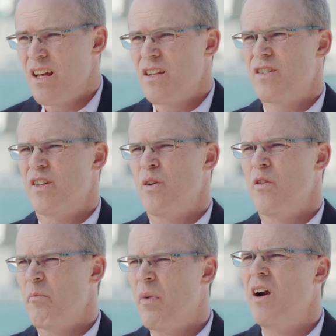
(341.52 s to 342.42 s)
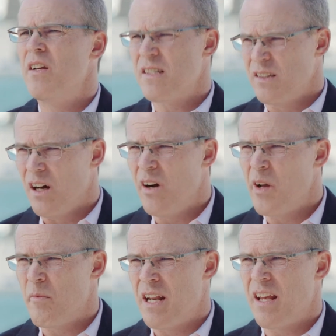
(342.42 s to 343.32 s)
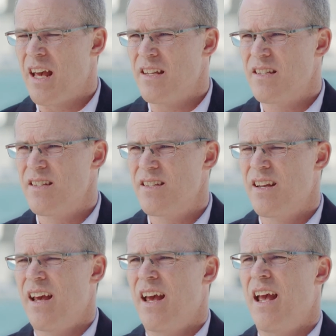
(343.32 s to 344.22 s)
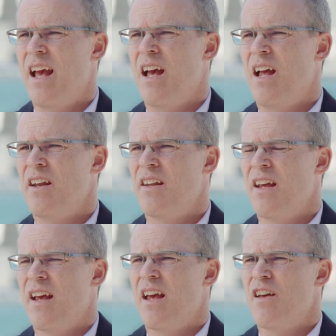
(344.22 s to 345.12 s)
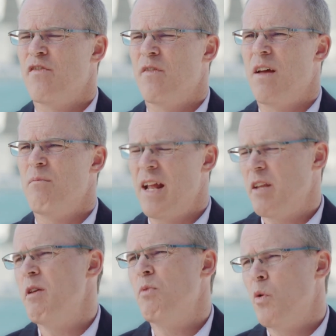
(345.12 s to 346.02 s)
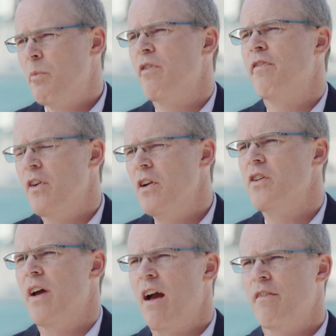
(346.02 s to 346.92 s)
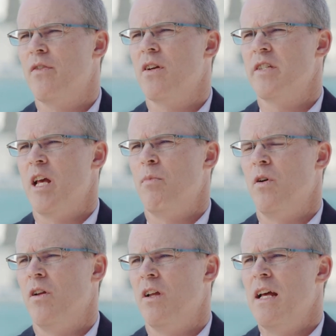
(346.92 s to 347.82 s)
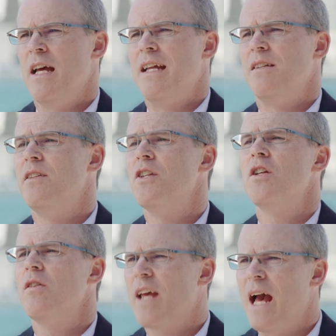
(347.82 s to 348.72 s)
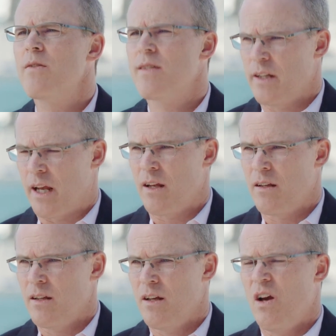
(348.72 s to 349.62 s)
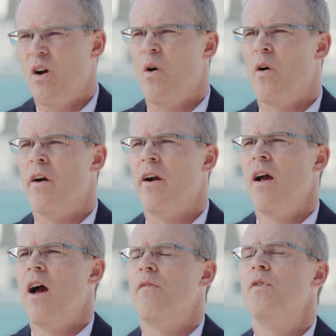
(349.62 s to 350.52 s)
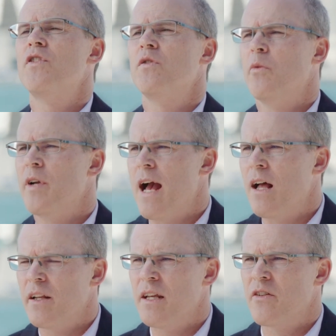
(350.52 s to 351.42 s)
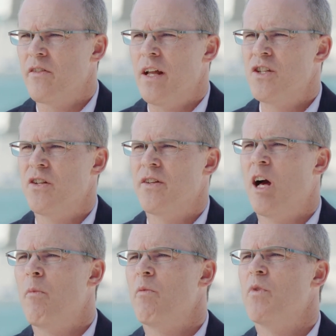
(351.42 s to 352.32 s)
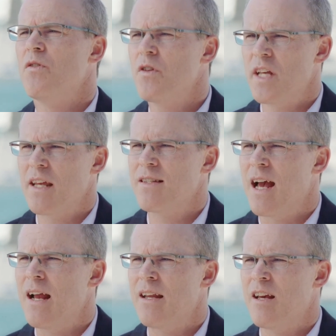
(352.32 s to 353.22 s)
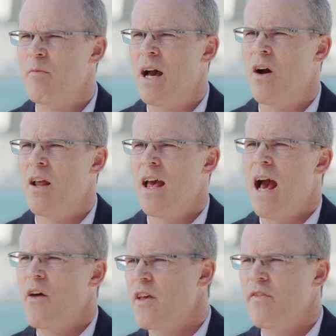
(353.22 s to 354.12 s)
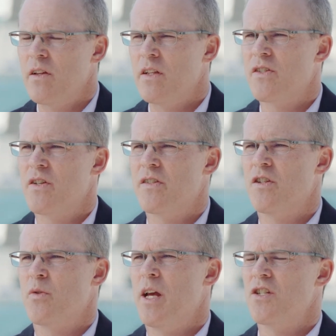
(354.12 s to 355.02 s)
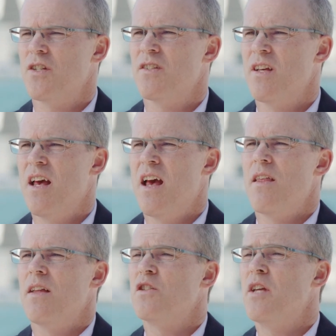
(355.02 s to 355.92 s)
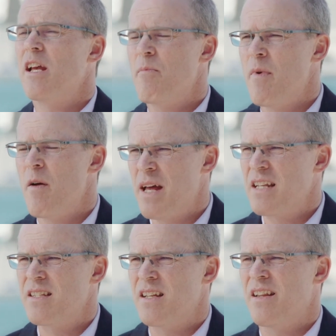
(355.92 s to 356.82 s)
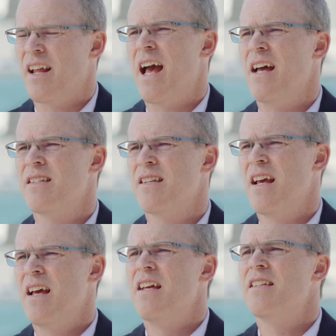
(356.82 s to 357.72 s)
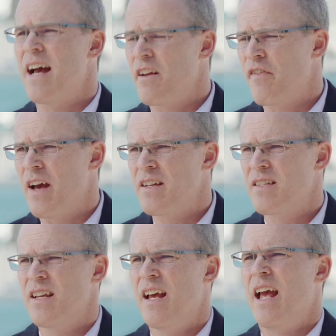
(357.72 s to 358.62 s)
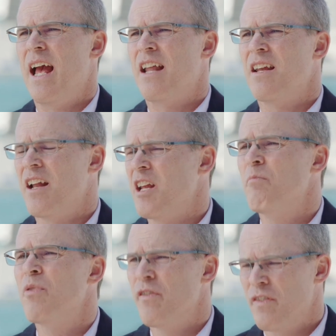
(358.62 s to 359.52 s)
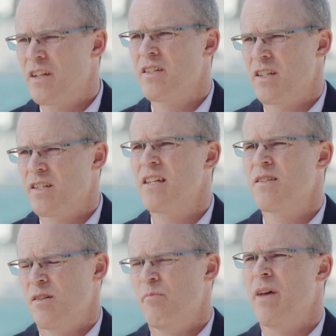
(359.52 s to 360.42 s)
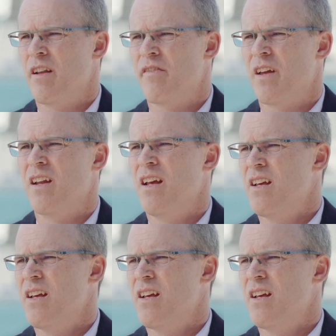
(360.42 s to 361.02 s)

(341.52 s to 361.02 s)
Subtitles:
So the bar is low in many cases, and many people would prefer to have, for example, digital counseling or a virtual reality intervention to help them reduce anxiety about how they feel in certain situations than to take a medicine that has side effects and an imperfect success benefit.